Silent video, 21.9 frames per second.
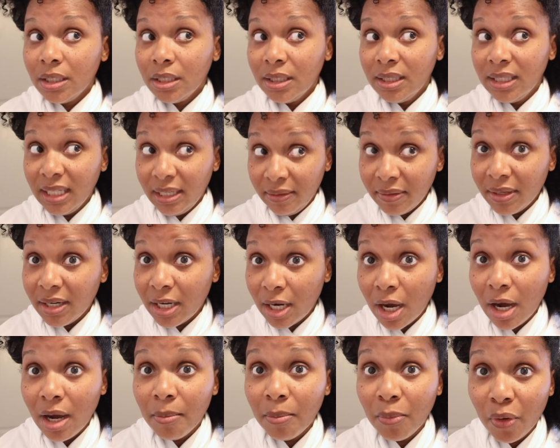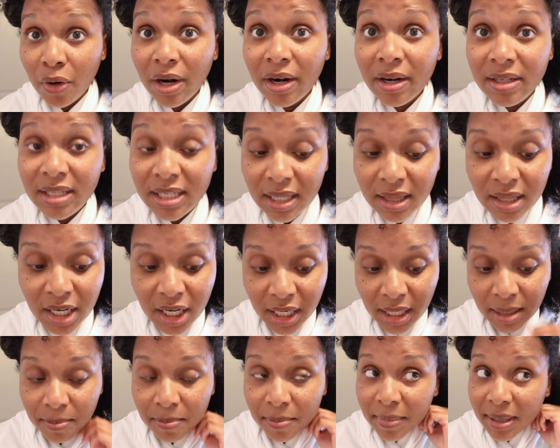leaving it on more than
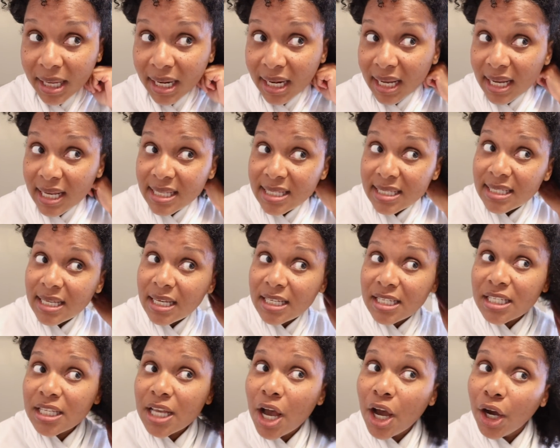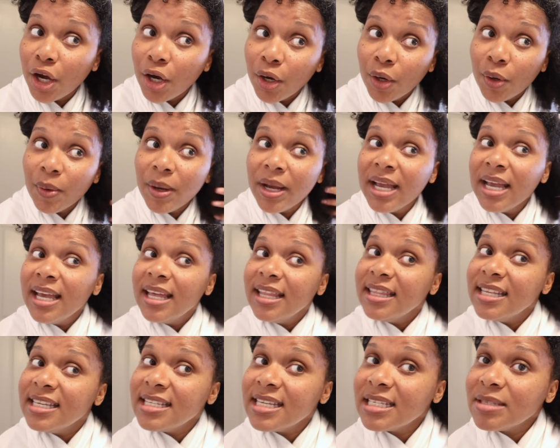30 minutes. So
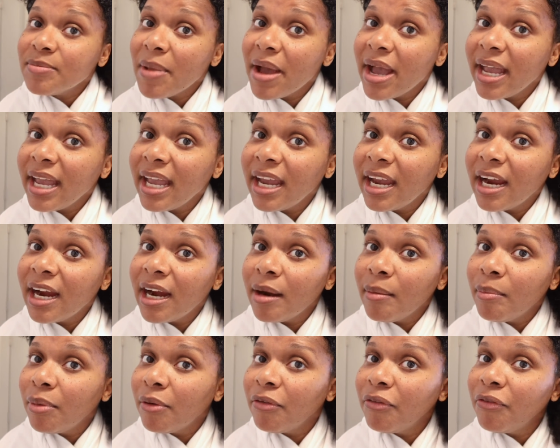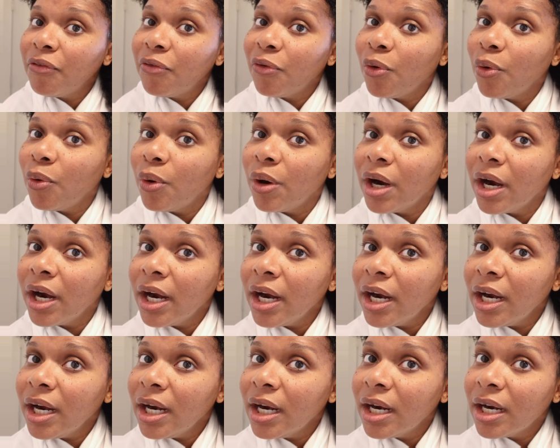this is my hair
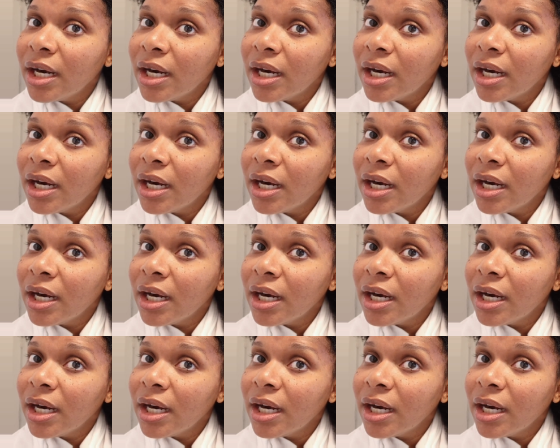before.